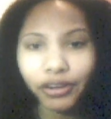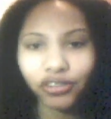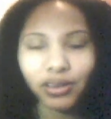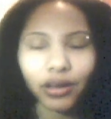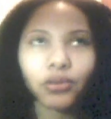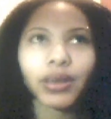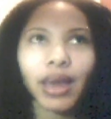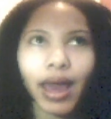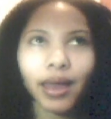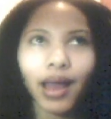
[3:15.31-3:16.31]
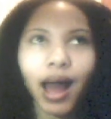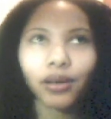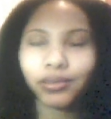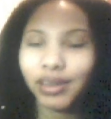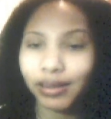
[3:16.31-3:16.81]
they're just like, okay,
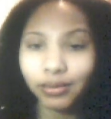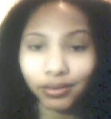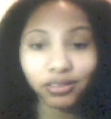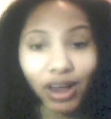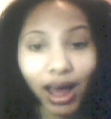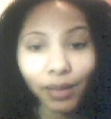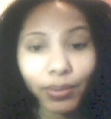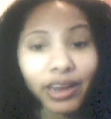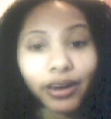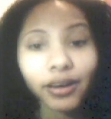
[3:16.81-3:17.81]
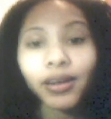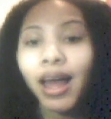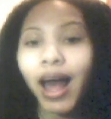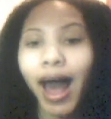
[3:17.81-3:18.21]
I'll take this job here.